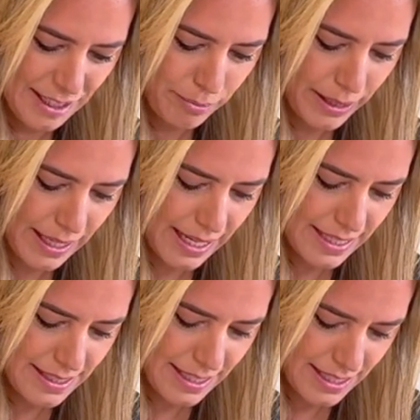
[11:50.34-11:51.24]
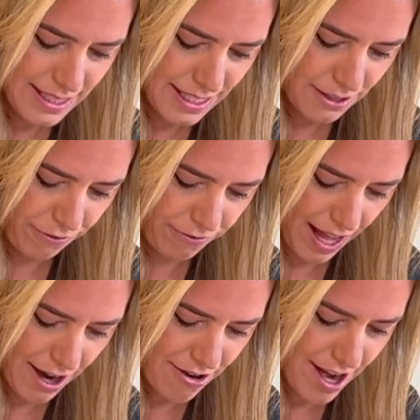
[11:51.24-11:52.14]
But guys, this is
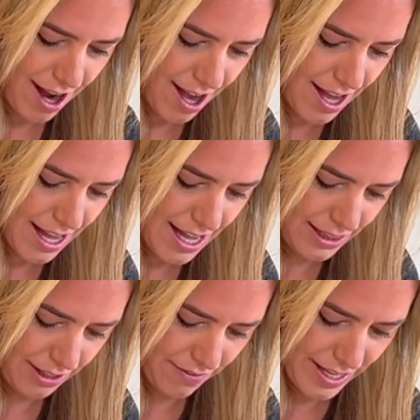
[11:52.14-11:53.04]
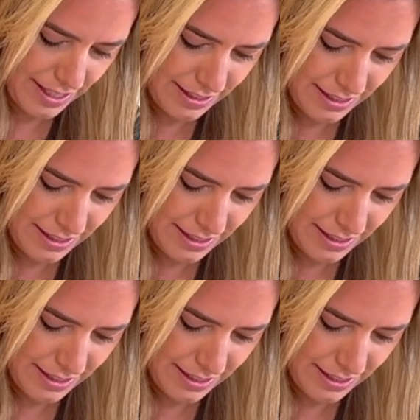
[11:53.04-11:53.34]
fiery hot. I love it.